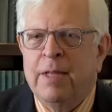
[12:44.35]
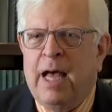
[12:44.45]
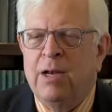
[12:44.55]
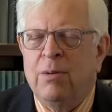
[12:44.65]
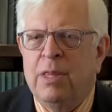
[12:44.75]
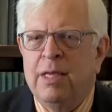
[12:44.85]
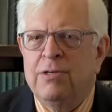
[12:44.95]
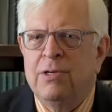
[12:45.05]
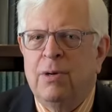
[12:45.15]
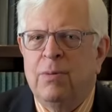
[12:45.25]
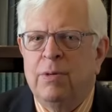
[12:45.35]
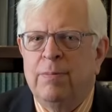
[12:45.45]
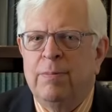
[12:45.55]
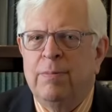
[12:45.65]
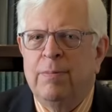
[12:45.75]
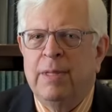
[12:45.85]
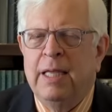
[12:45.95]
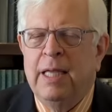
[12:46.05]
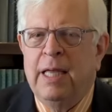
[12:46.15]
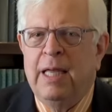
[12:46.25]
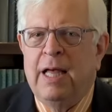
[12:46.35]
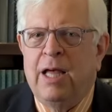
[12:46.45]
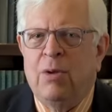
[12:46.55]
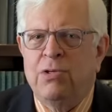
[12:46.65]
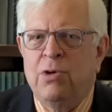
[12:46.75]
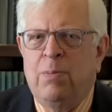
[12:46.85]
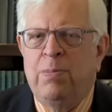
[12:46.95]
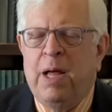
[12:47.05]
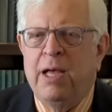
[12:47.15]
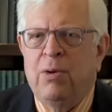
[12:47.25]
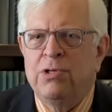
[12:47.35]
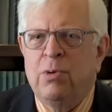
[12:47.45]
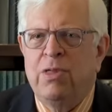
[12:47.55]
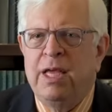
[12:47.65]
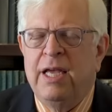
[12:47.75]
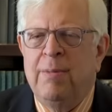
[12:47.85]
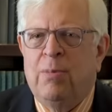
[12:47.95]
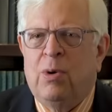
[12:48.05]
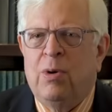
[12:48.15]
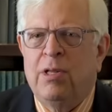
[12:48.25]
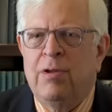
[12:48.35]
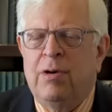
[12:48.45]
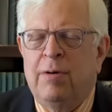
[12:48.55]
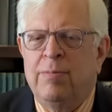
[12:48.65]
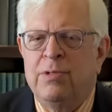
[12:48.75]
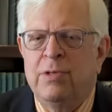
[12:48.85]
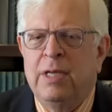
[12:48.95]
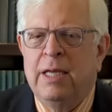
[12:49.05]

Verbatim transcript: I don't think so. I also I also think in moral terms.